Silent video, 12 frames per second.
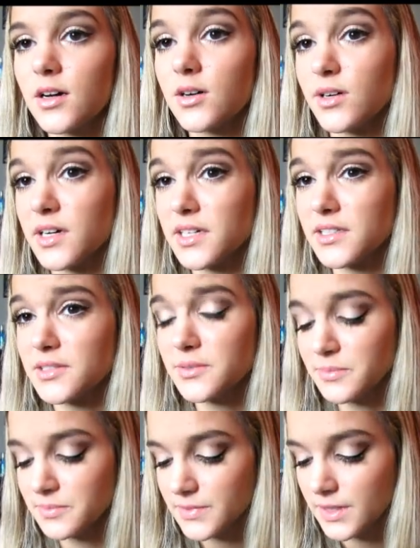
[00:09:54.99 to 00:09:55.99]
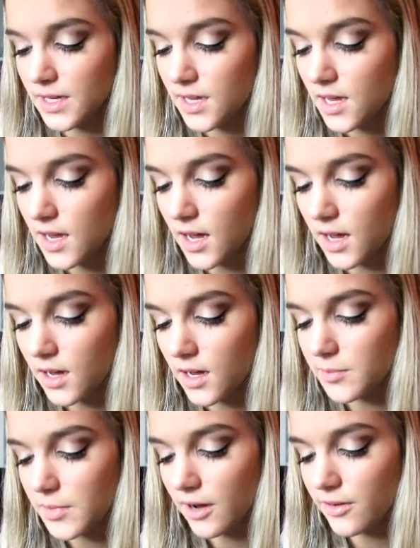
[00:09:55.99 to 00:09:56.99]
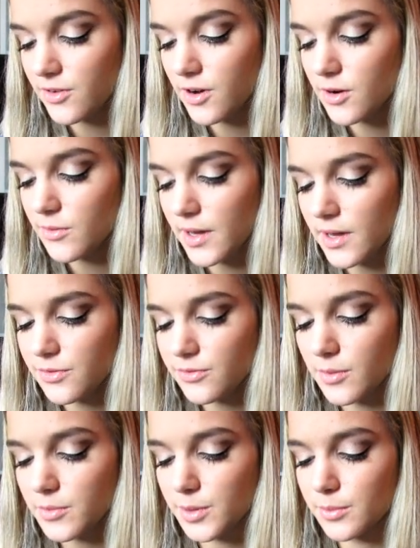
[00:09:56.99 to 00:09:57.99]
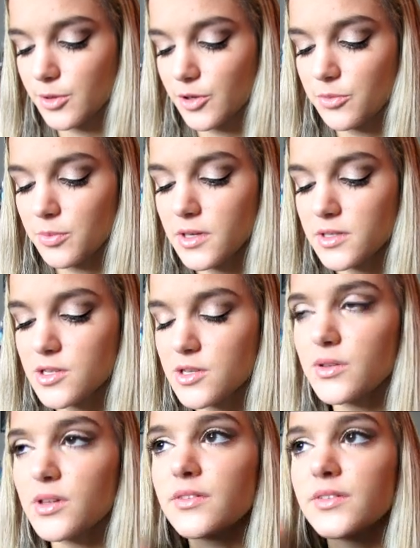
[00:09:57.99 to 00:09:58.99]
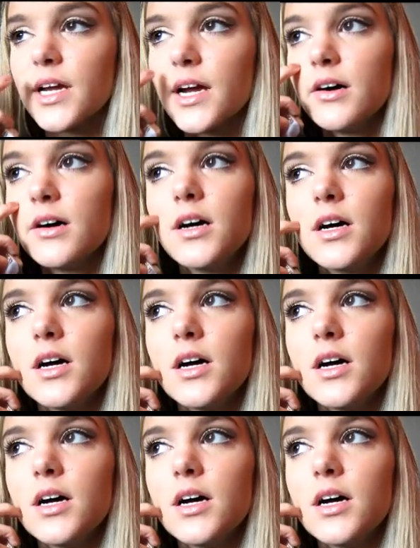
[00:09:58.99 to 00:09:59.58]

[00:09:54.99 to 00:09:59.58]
Ohio. Um, how far away from your birthplace do you live now?